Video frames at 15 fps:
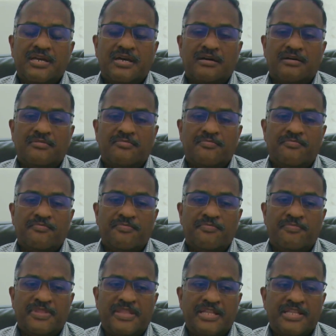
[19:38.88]
Then
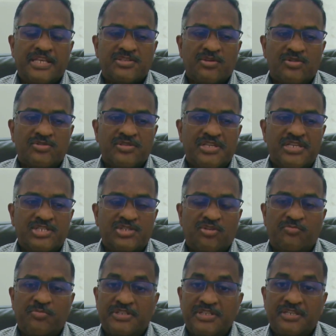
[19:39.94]
there's also the issue
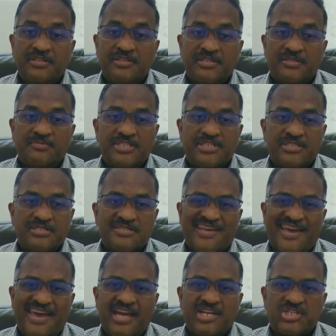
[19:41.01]
of particulate emissions,
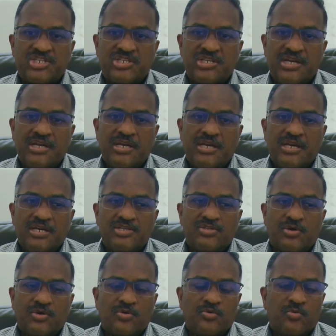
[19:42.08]
the ash.
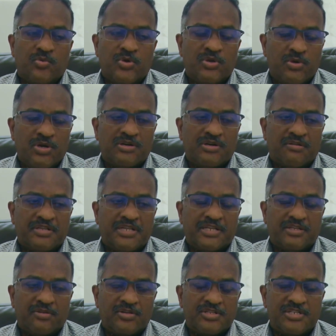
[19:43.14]
So we work with our
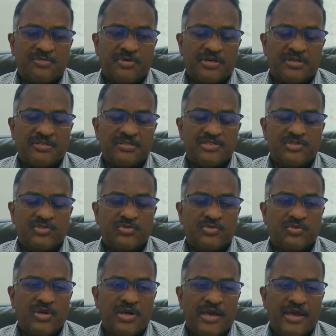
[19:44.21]
technology partners
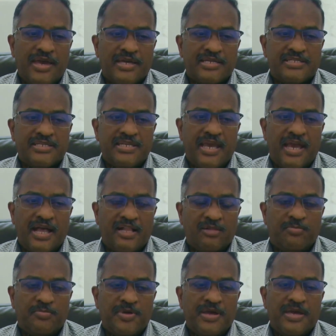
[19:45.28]
to actually
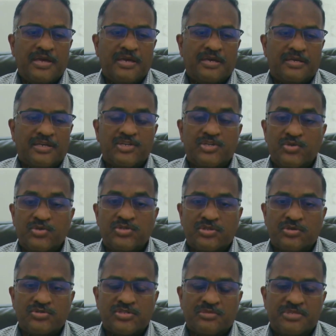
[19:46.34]
help reduce
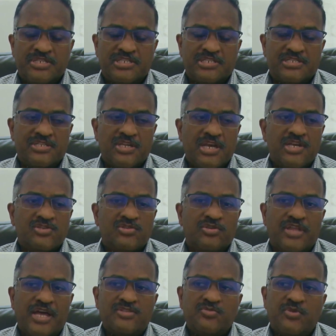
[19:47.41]
those emissions. So
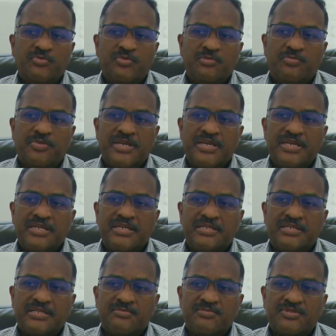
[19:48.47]
that's what we bring in
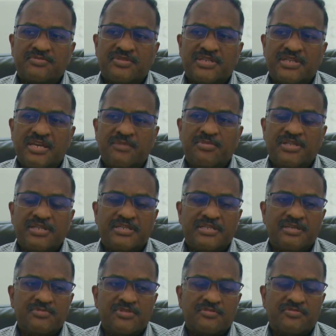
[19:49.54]
terms of the table, in
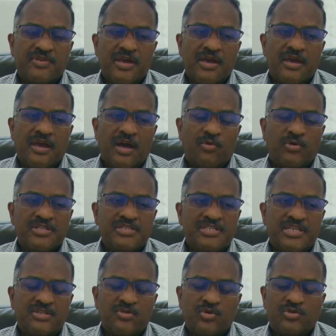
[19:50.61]
terms of, I wouldn't
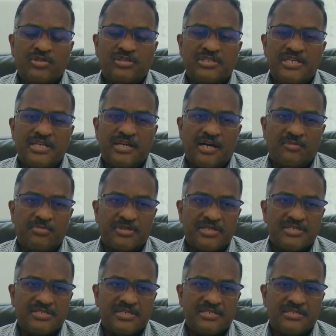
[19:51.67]
say total
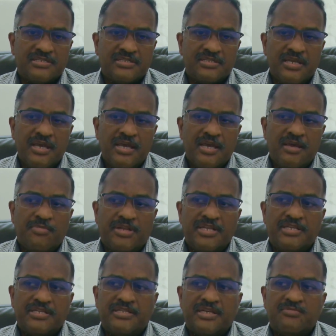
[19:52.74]
decarbonization, but
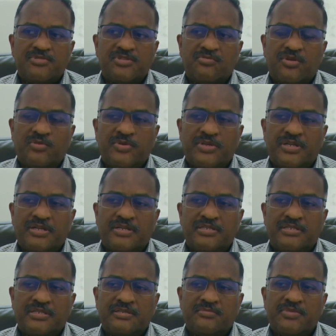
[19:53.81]
in terms of what we
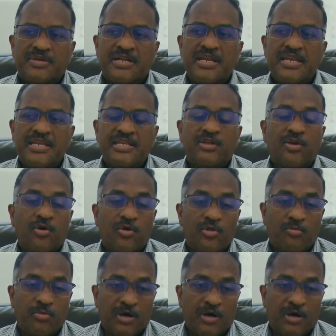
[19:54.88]
term clean coal